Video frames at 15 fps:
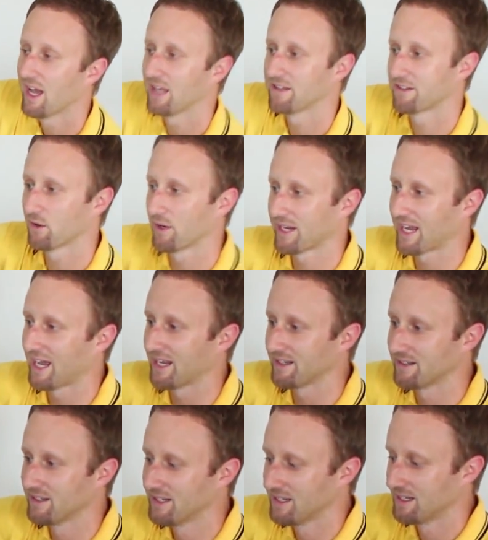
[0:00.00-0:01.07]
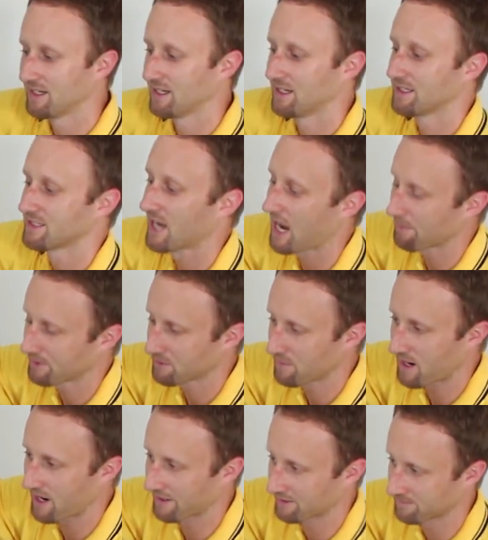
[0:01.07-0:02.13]
And so again, top to
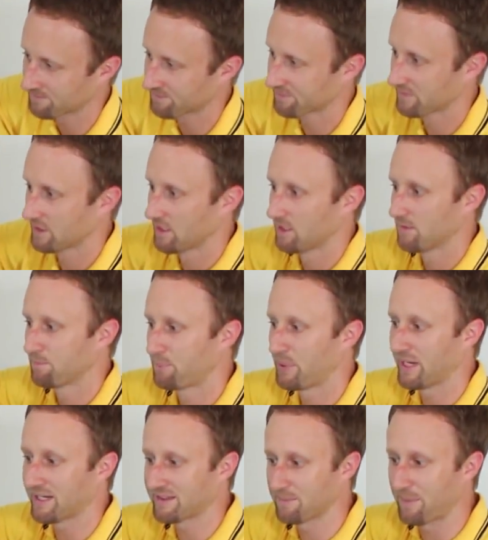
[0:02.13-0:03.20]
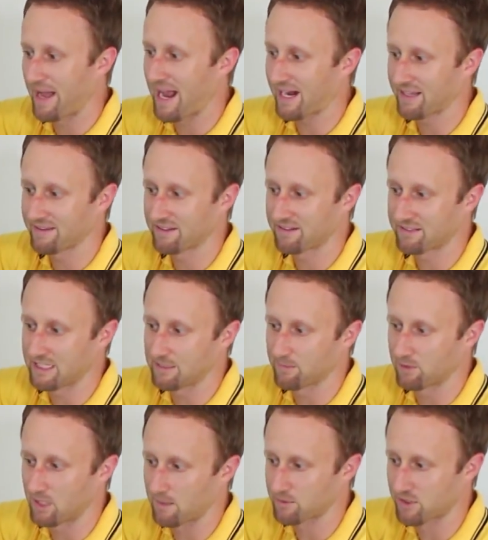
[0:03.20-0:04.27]
bottom, pick the back of the
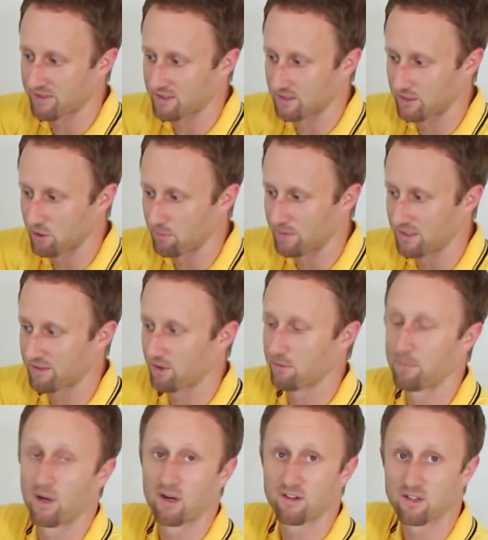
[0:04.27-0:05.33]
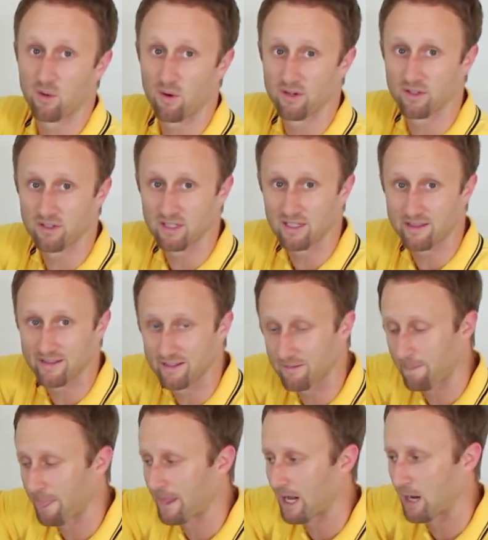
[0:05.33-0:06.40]
steamer up just a little bit so the bugs go underneath
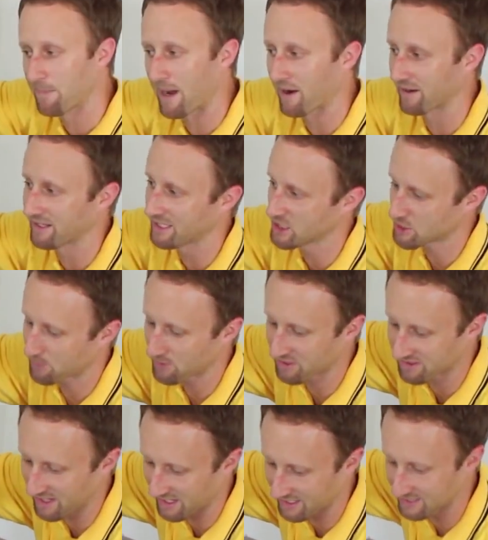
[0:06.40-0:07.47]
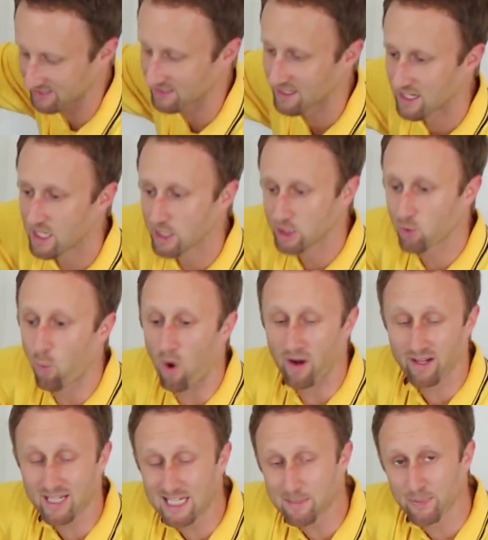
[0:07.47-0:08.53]
it, about 1 inch per second. You
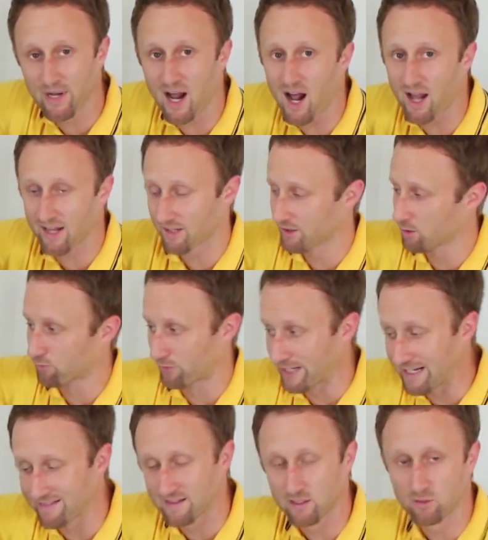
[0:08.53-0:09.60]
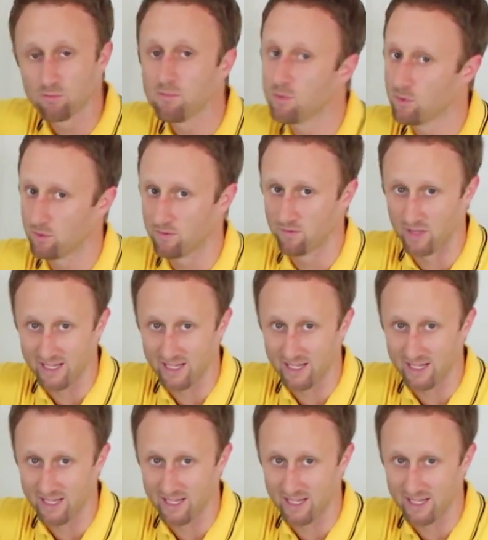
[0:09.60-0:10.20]
want to keep an eye on the rate that you move.